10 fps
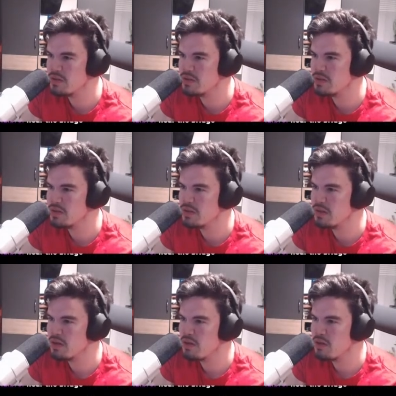
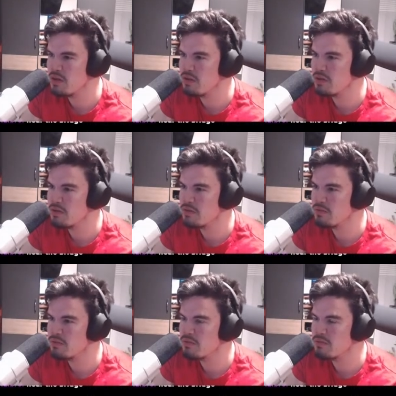
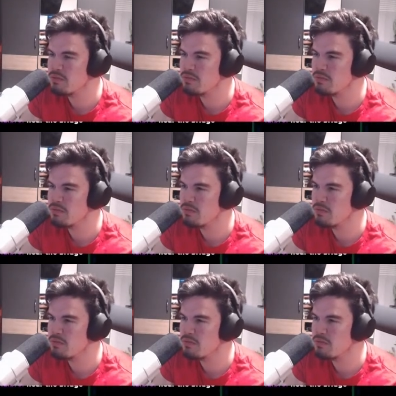No one is speaking in this clip.